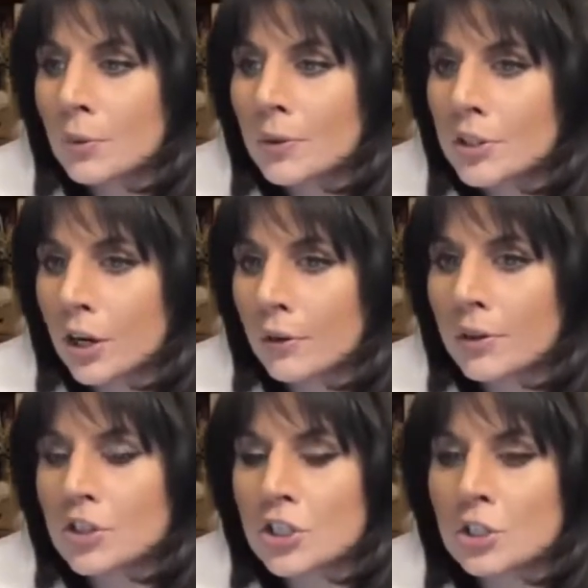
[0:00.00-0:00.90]
to
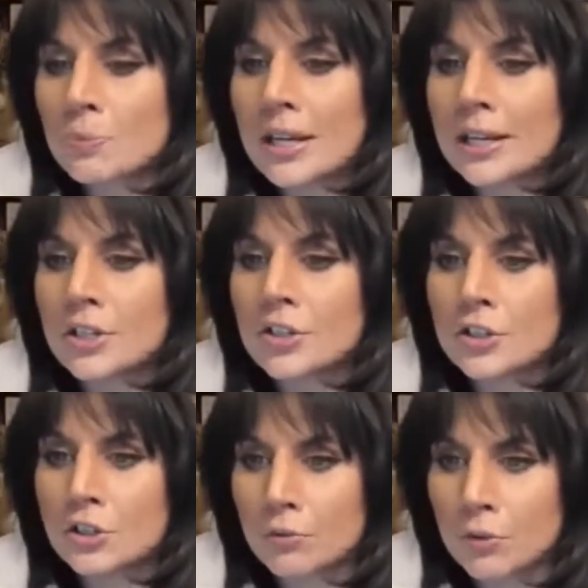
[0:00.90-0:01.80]
encourage and speak
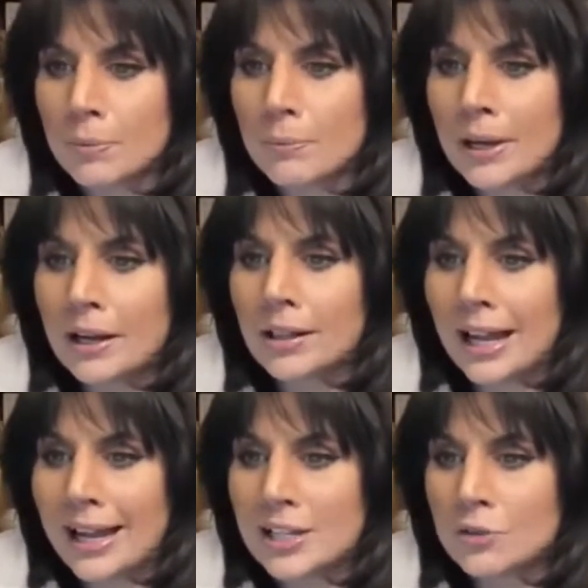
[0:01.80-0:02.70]
into Zerubbabel,
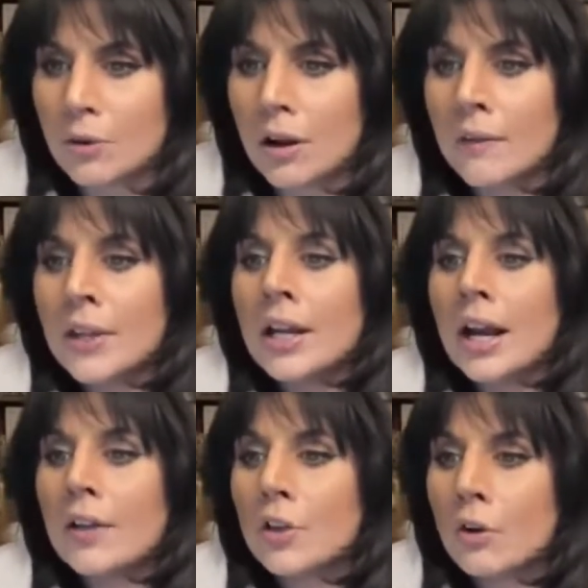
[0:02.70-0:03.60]
Ezra,
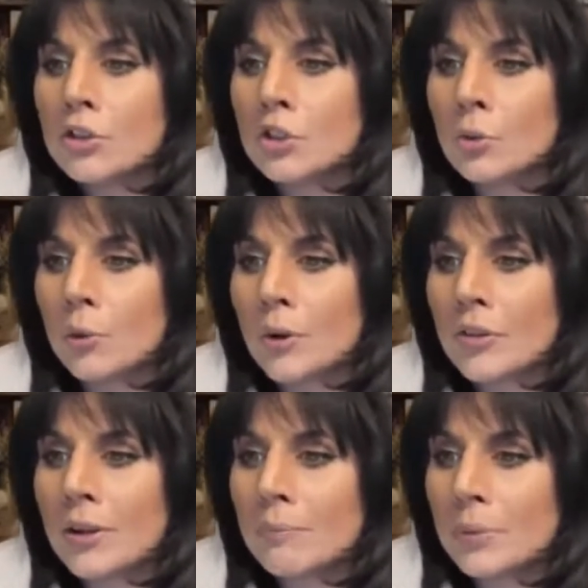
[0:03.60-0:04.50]
and those who were
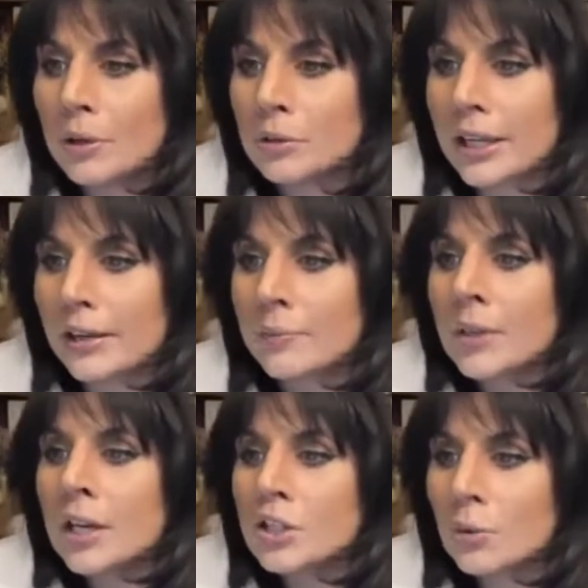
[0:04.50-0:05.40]
with him building.
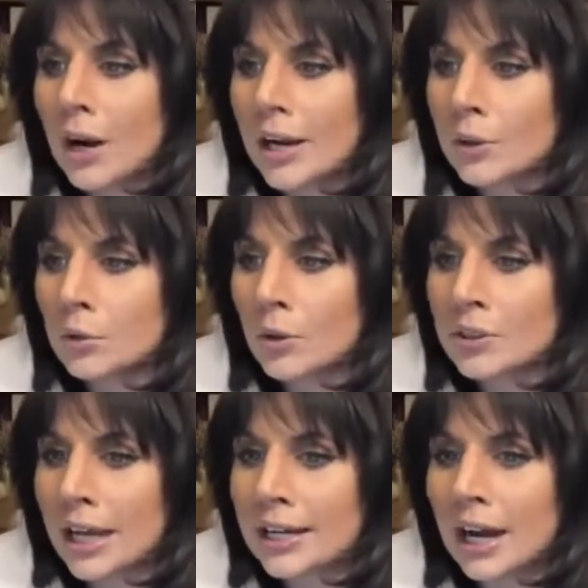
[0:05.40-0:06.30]
So I, the
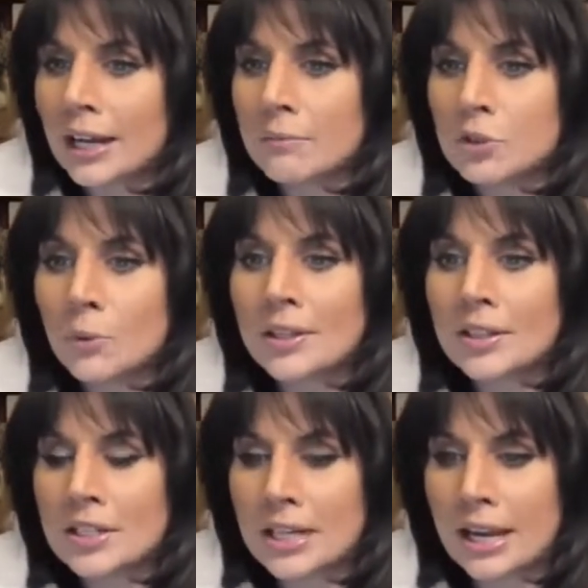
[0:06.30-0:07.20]
Lord thy God, am doing
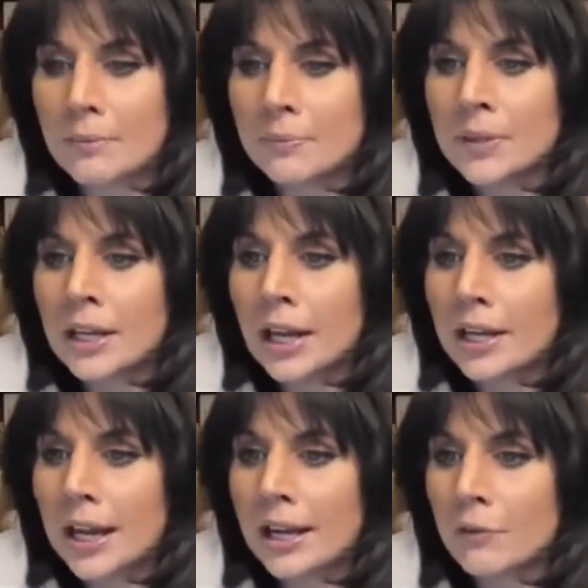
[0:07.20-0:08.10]
the same,
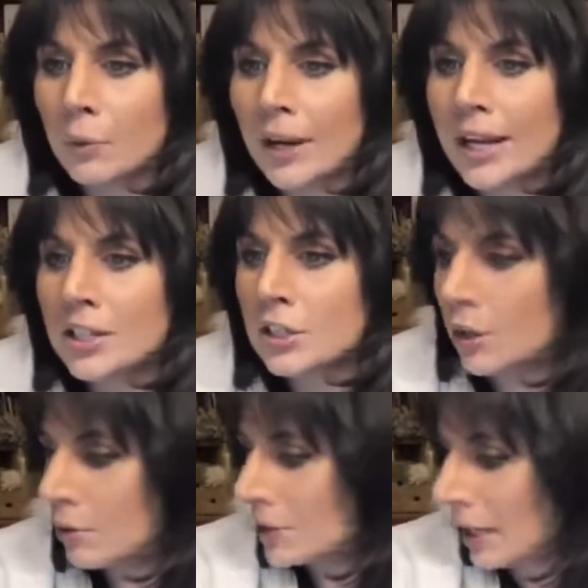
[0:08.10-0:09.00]
and I have raised
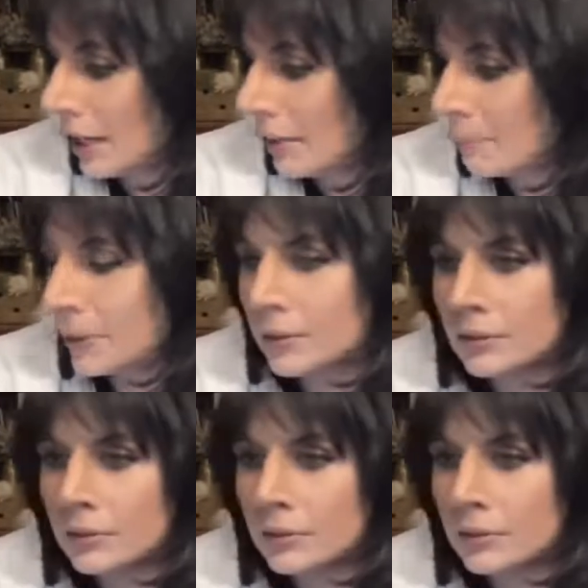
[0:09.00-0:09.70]
those up